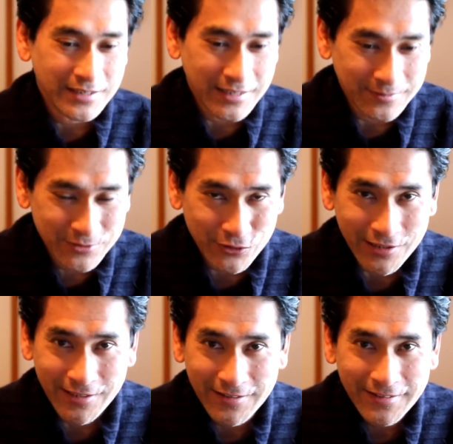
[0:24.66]

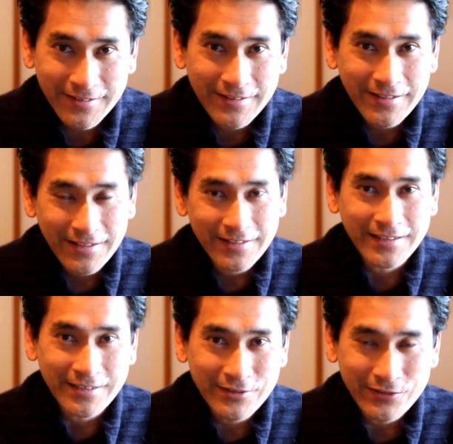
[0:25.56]
Julie.
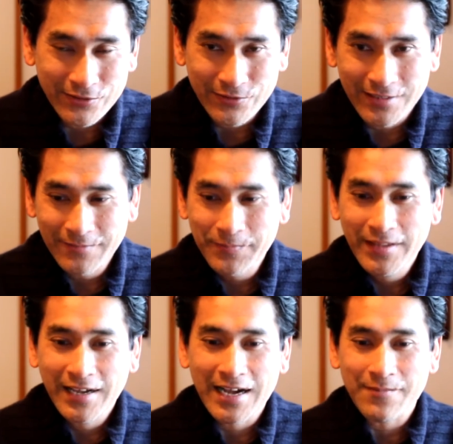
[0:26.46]
You know who you are.
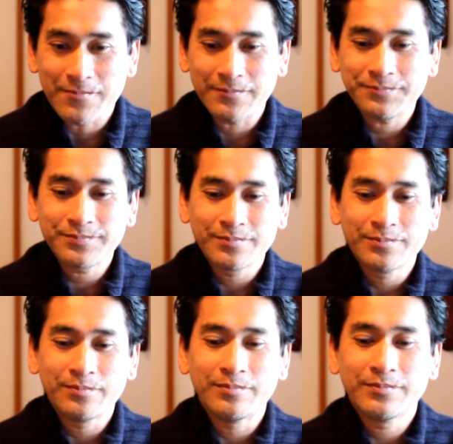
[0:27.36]

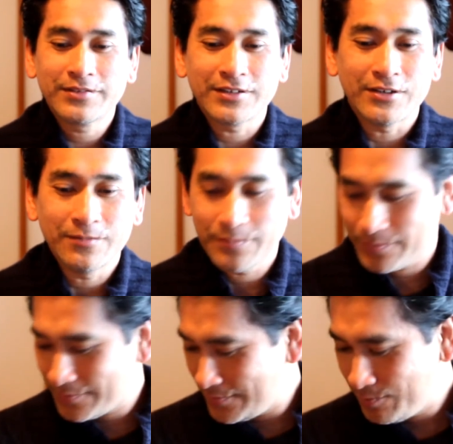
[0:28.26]
So,
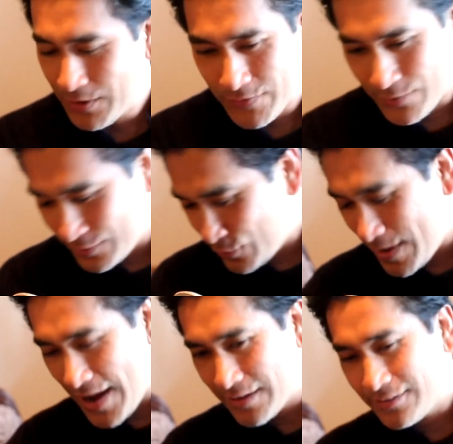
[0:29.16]
Murphy, you want to go
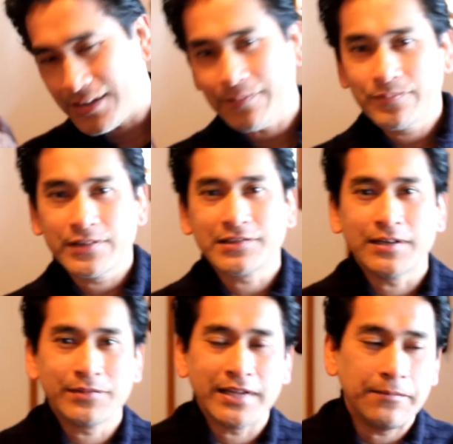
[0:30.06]
back? No, just let
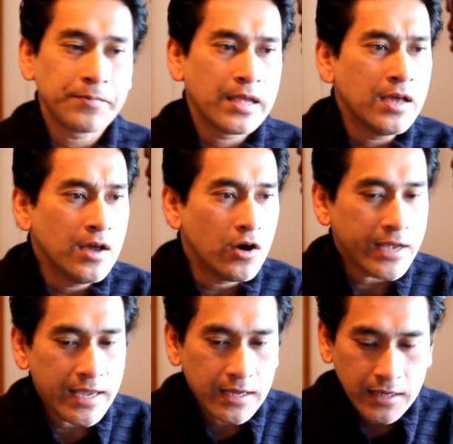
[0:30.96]
him stay.
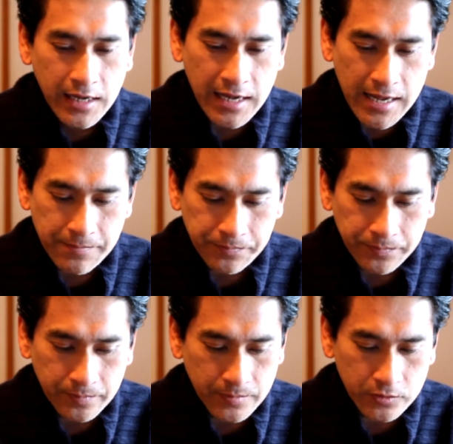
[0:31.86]
Okay,
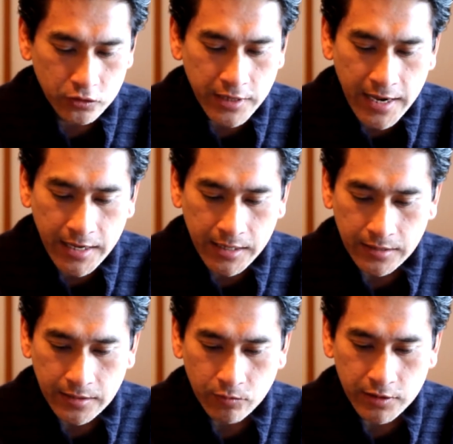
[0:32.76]
today
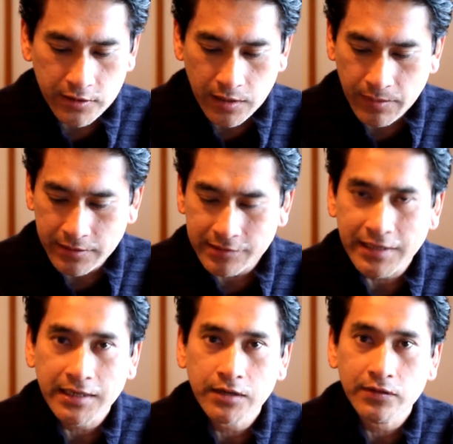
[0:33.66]
I want to talk about this
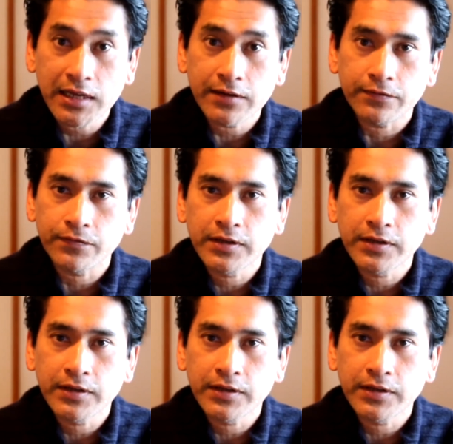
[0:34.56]
idea of love.